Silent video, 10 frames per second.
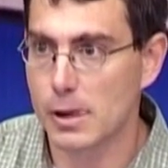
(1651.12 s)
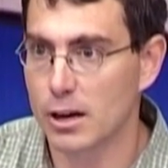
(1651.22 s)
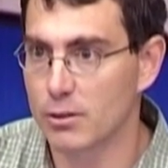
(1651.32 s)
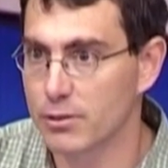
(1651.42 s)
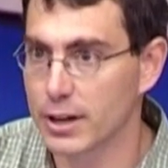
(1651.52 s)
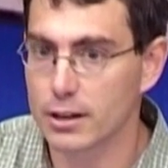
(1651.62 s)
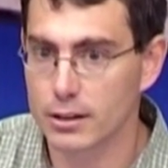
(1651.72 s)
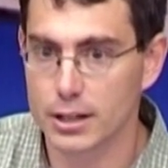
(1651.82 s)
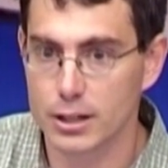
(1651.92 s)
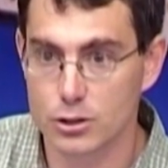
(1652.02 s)
a
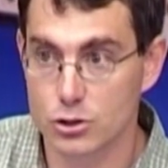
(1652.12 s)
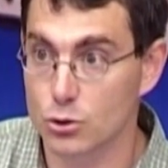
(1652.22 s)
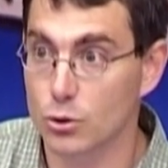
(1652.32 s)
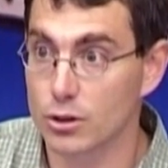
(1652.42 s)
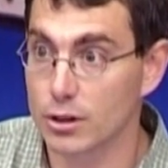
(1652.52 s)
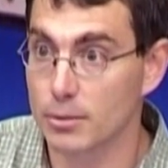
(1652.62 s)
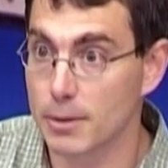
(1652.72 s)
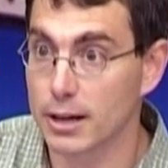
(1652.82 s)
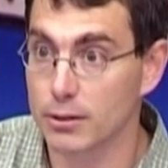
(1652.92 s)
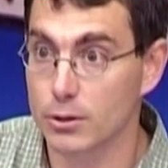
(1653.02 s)
fairly short
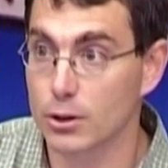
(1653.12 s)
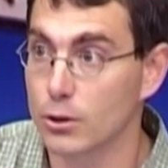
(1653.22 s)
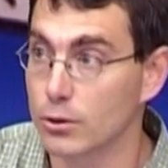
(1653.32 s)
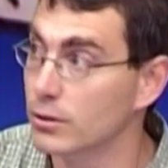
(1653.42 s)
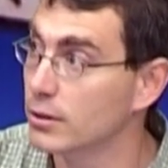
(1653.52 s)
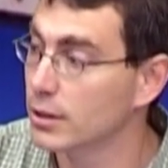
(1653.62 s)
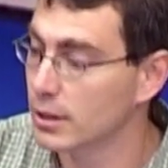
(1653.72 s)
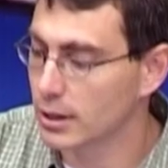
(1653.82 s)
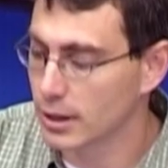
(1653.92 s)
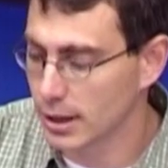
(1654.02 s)
amount of code.
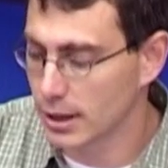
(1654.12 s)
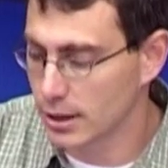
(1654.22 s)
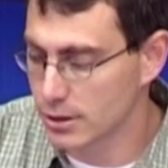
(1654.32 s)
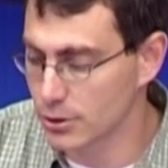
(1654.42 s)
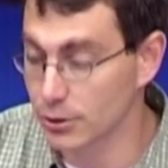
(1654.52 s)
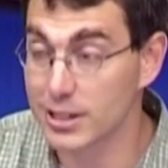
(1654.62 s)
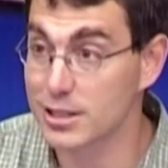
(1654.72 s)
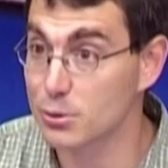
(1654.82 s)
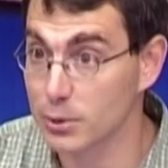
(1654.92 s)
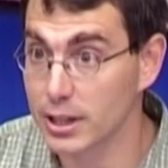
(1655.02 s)
So
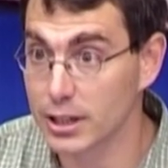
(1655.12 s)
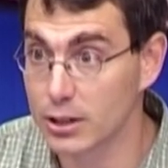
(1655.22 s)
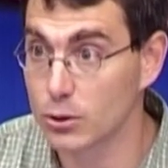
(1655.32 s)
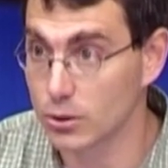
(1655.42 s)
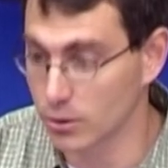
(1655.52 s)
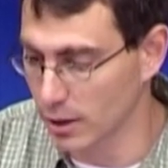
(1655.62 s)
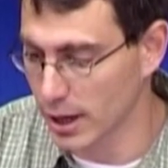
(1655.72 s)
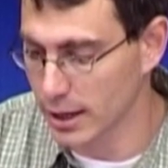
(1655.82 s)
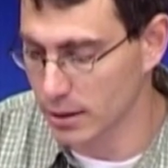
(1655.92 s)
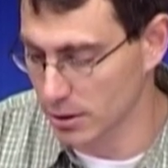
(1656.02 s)
this is really cool,
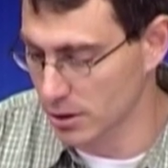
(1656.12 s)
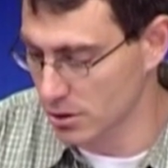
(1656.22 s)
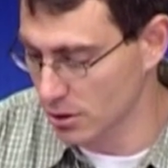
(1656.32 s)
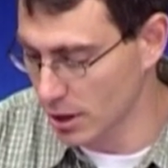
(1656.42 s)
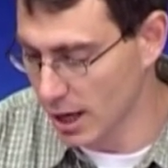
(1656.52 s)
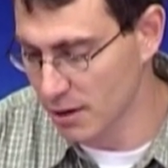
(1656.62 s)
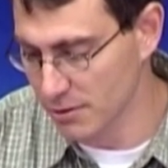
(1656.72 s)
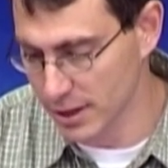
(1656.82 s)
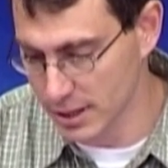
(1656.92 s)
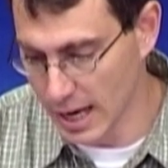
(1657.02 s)
right? I'm going to show you how
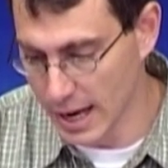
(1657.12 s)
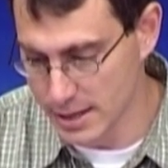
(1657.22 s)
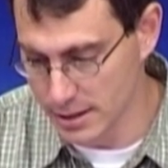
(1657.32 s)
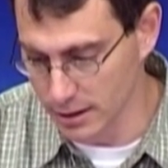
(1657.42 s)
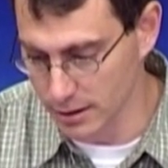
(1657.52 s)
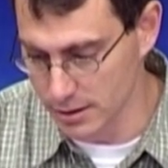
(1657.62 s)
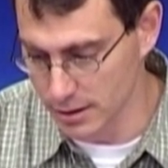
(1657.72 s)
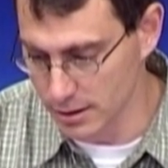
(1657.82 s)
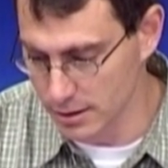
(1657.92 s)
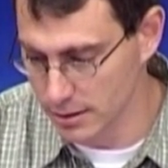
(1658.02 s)
fantastic
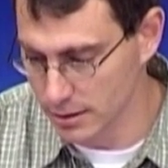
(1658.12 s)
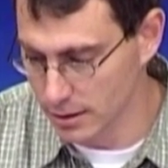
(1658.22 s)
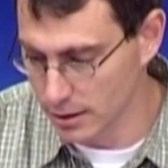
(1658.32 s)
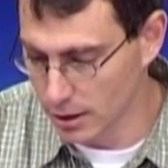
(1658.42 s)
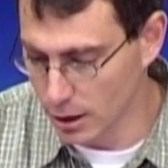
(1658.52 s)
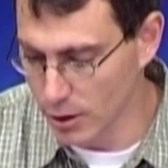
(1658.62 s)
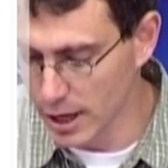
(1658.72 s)
this is. All